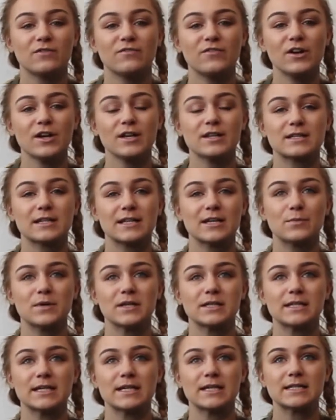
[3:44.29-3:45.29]
Firstly,
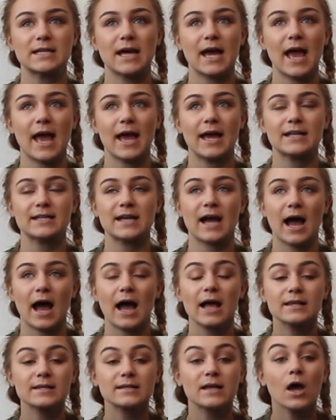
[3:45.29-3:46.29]
we did a
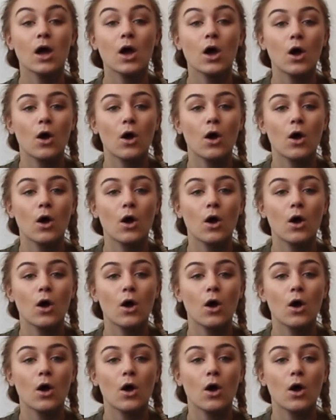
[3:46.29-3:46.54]
task